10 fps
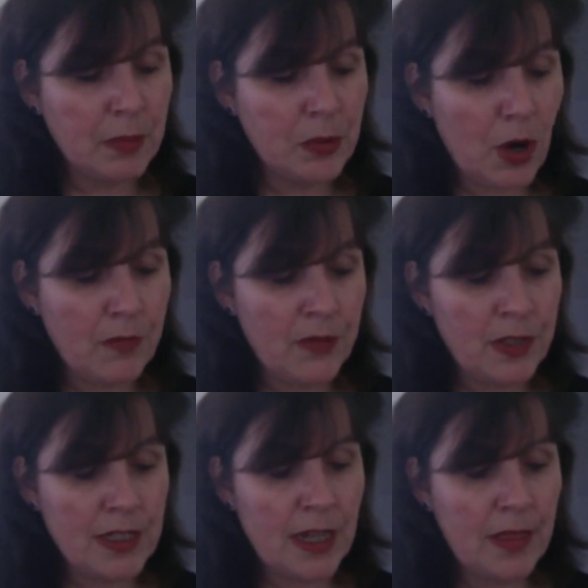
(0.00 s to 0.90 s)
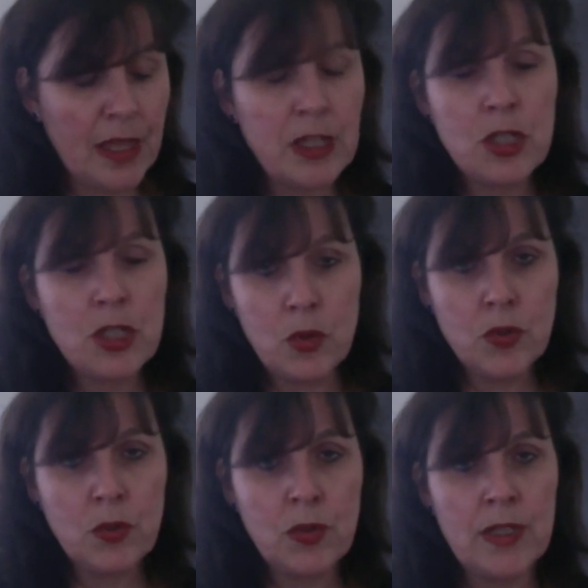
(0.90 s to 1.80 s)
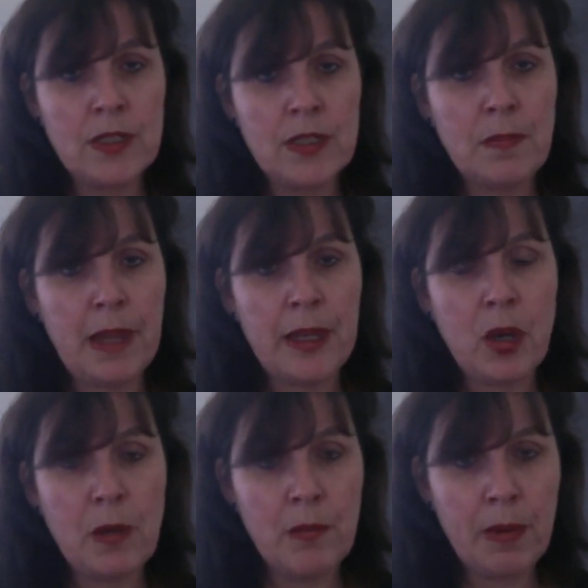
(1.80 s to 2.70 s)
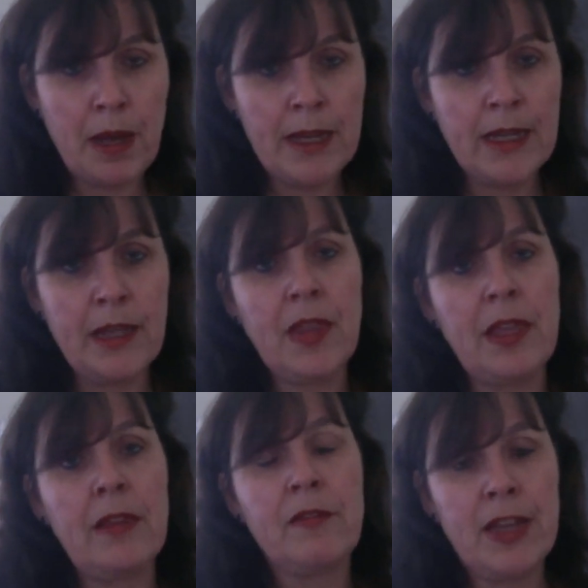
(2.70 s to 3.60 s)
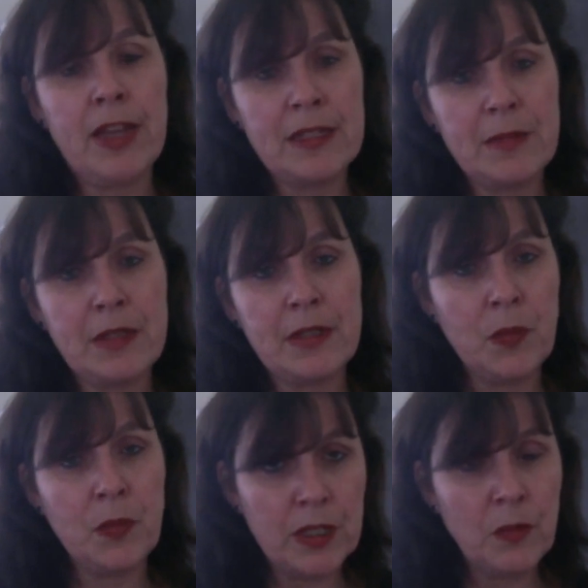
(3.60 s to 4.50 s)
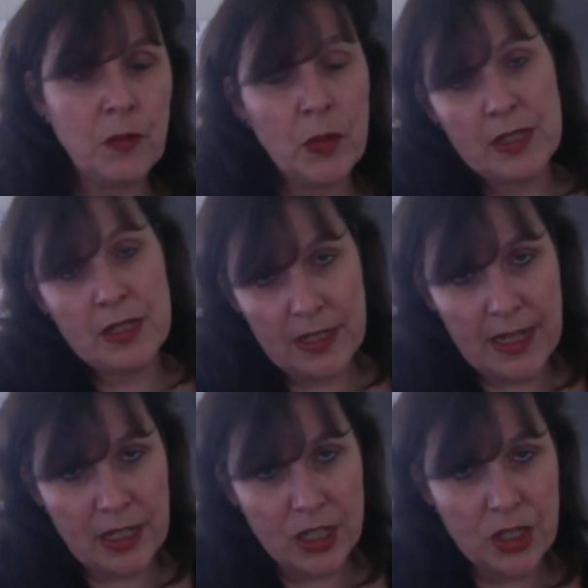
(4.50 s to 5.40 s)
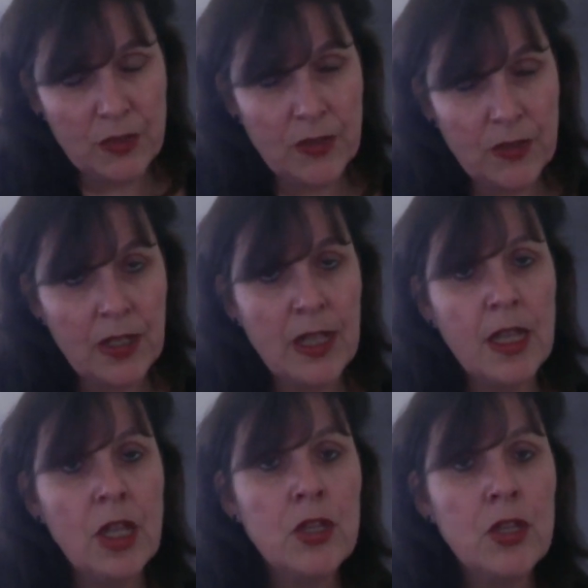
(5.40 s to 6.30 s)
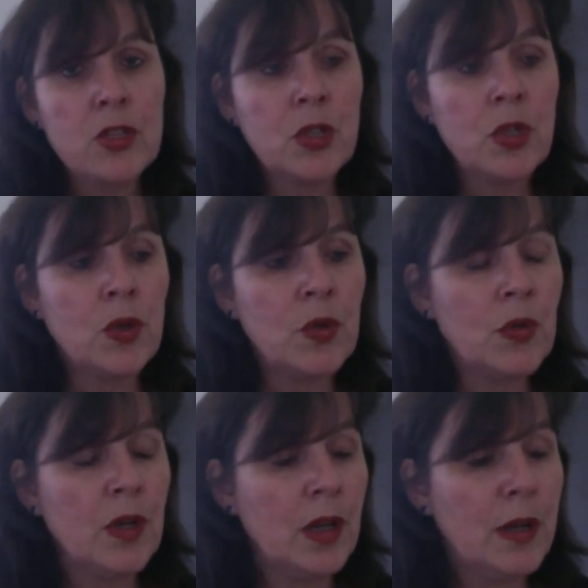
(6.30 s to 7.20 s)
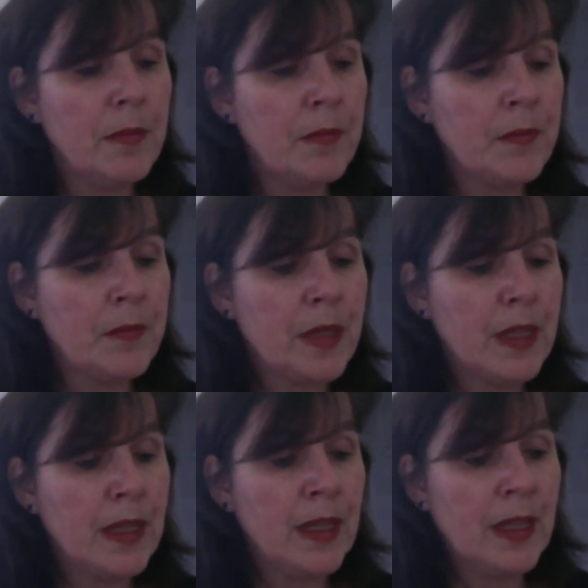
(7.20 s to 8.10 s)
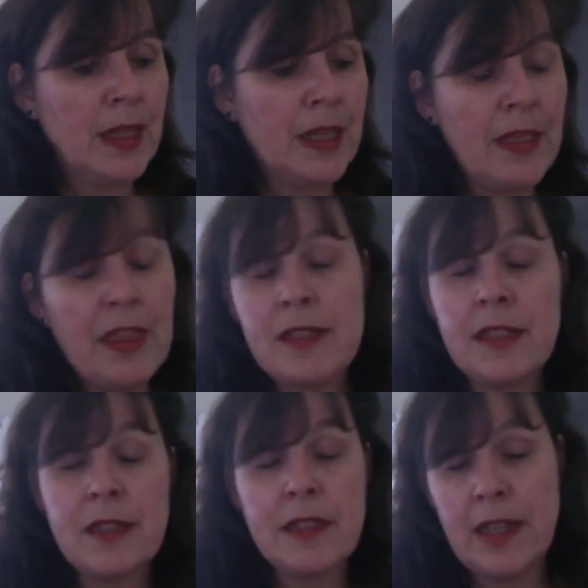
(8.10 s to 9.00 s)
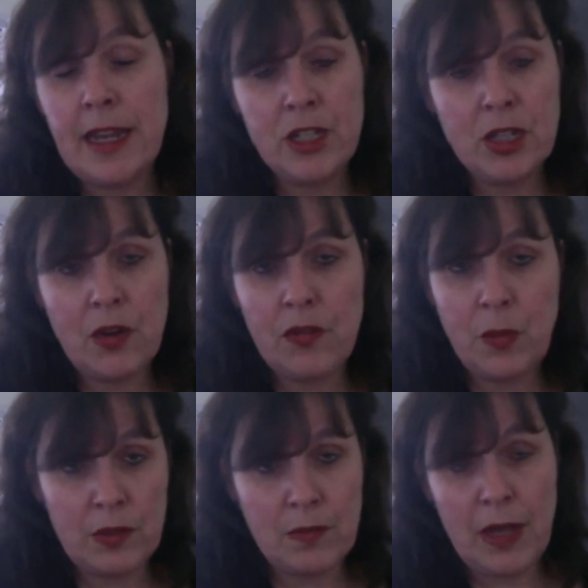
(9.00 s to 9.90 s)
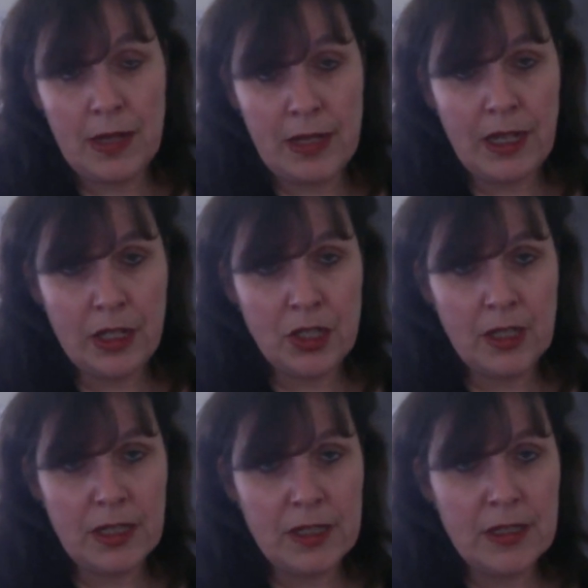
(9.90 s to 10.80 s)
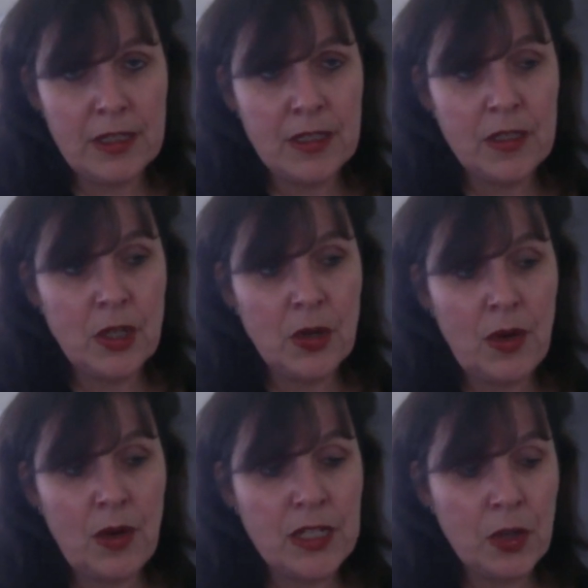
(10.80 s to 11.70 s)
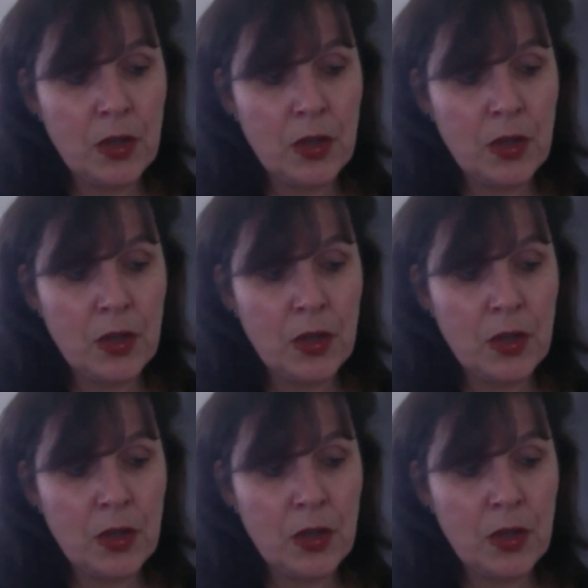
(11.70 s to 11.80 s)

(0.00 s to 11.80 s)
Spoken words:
profit, and they don't do it by combining their investment with an intention. So and that's in the nature of what money actually is. So I